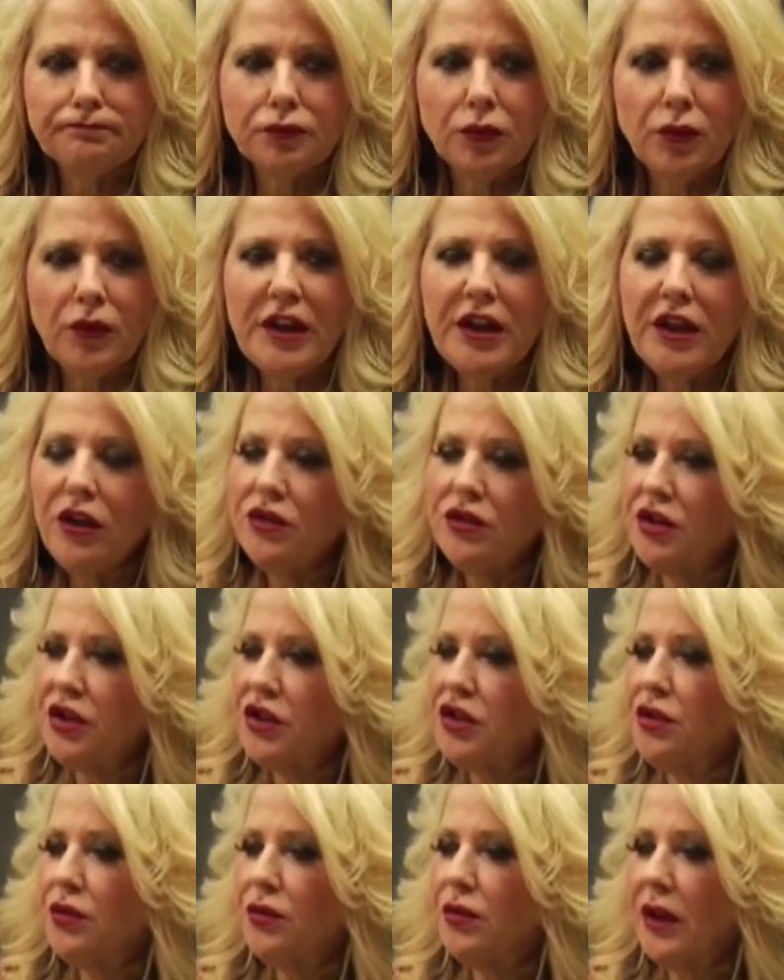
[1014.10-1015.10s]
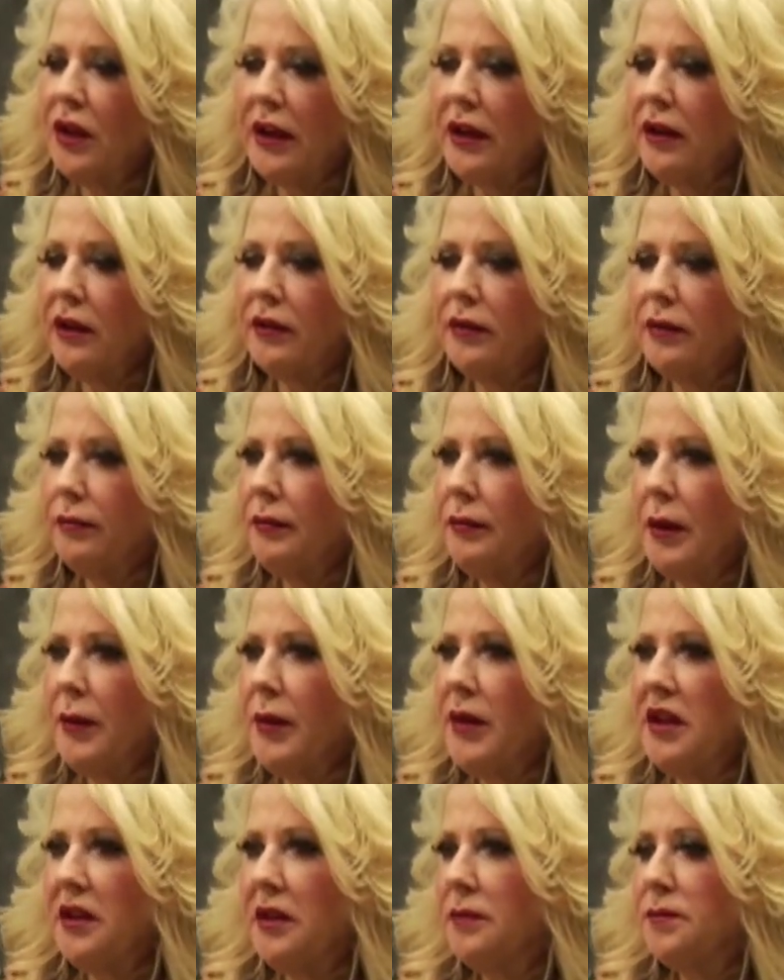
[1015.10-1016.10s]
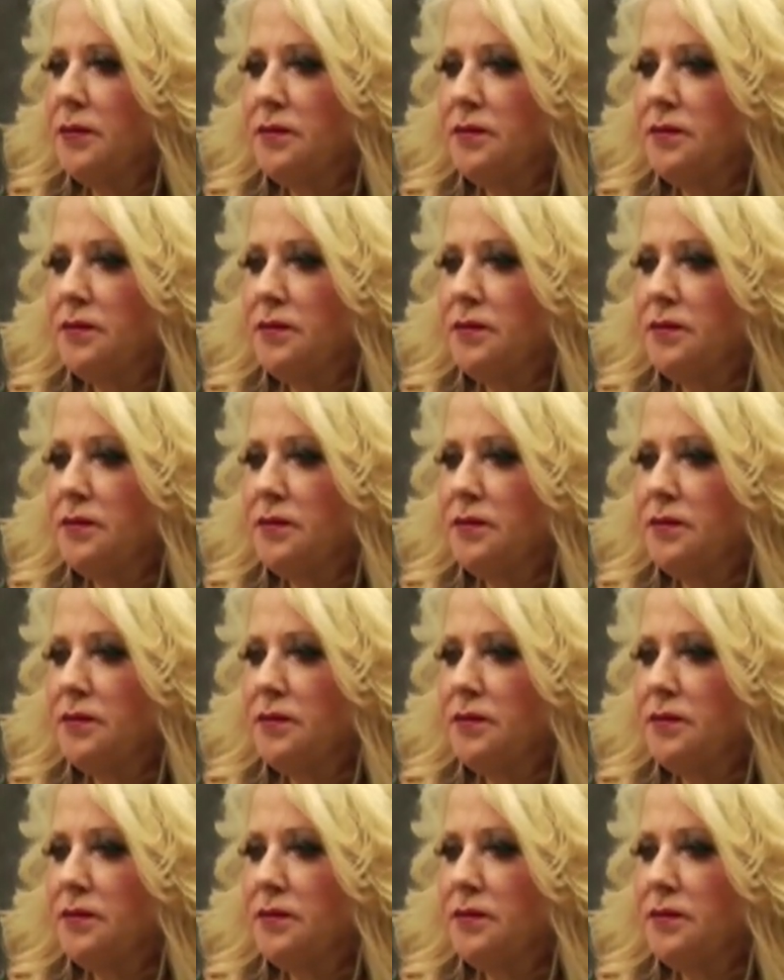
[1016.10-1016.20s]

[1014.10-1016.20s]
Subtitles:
we usually do like maybe,